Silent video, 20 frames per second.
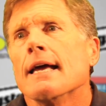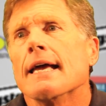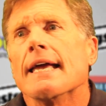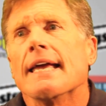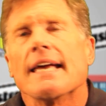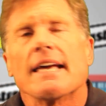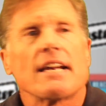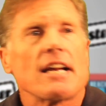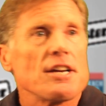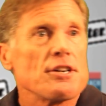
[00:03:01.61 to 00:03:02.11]

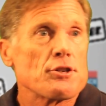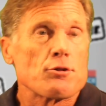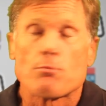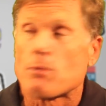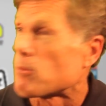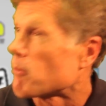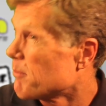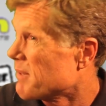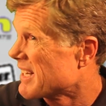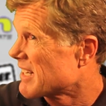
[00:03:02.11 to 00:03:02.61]
And I just
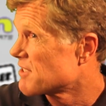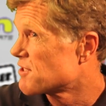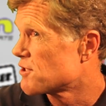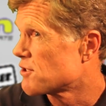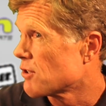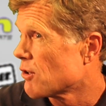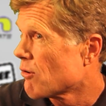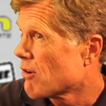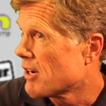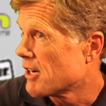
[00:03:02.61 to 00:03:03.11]
remember being
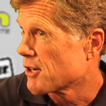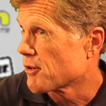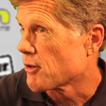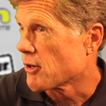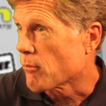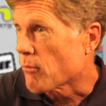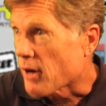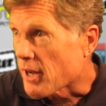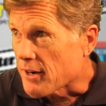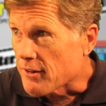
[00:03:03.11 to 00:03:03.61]
so hungry
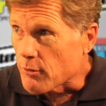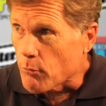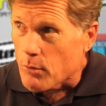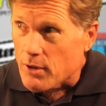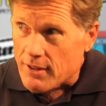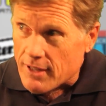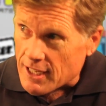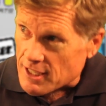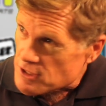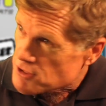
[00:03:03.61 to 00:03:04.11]
and wanting to
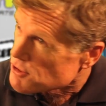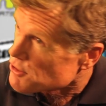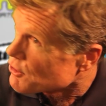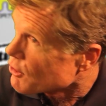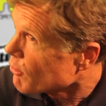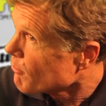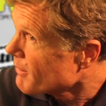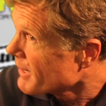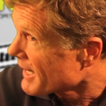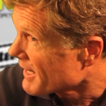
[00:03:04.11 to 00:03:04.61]
win that
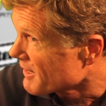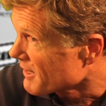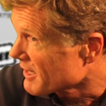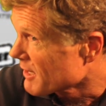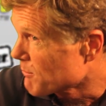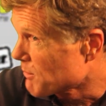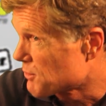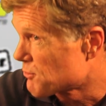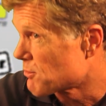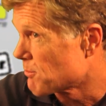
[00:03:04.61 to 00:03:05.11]
so badly and
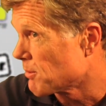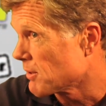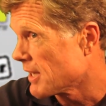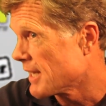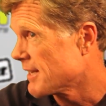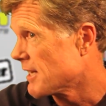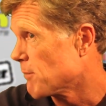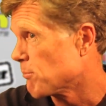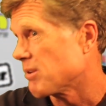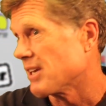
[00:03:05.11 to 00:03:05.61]
get my
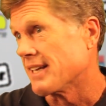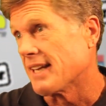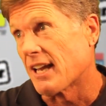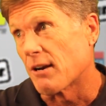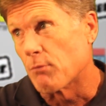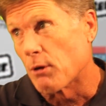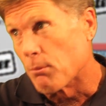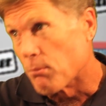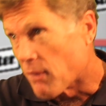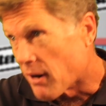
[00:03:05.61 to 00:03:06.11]
AAA that I played out
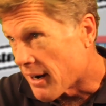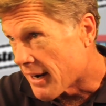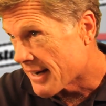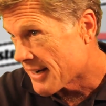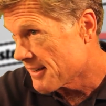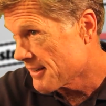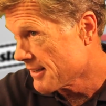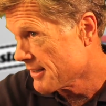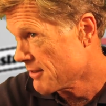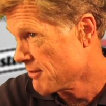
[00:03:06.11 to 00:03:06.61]
of my
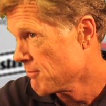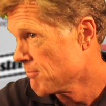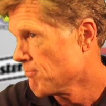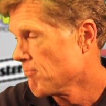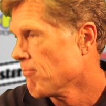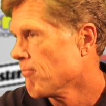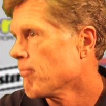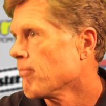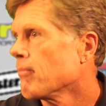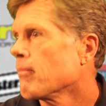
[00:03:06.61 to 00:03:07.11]
mind.
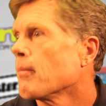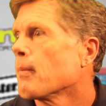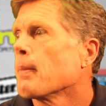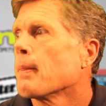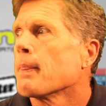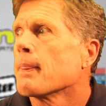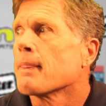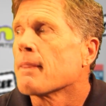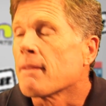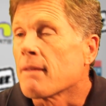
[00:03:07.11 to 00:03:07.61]

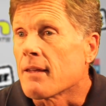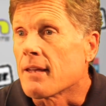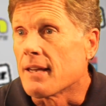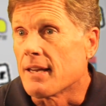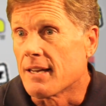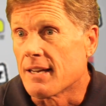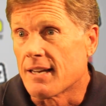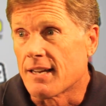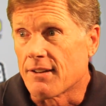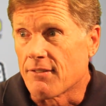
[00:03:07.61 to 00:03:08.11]

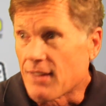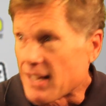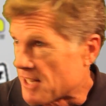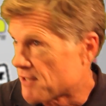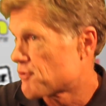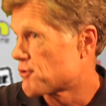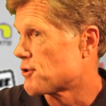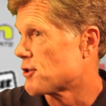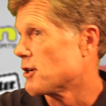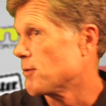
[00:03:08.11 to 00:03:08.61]
And
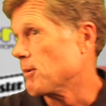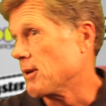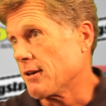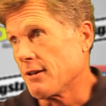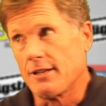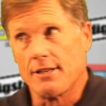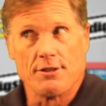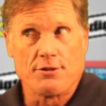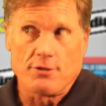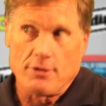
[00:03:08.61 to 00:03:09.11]
that
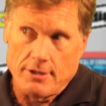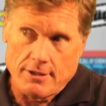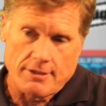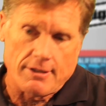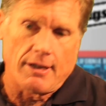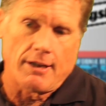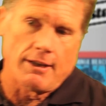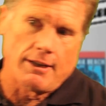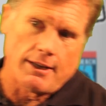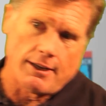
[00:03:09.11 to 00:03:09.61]
tournament is just
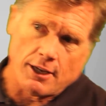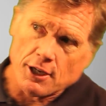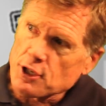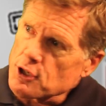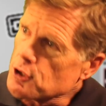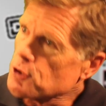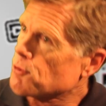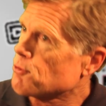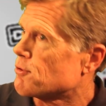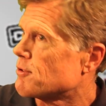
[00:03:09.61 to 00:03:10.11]
a
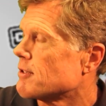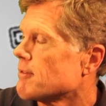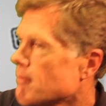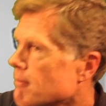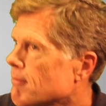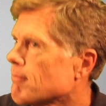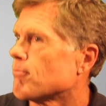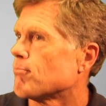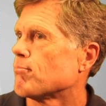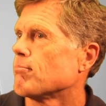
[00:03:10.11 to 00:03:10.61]
huge
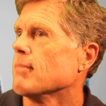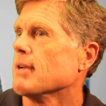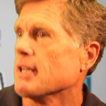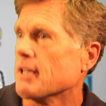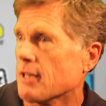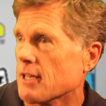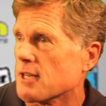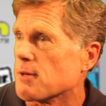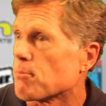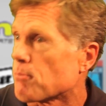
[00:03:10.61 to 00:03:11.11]

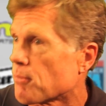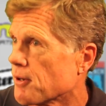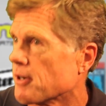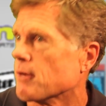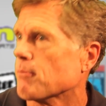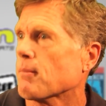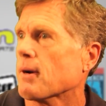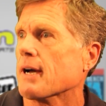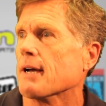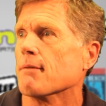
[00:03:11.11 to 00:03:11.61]

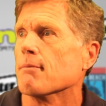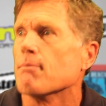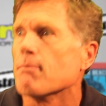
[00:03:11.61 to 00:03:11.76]
imprint in my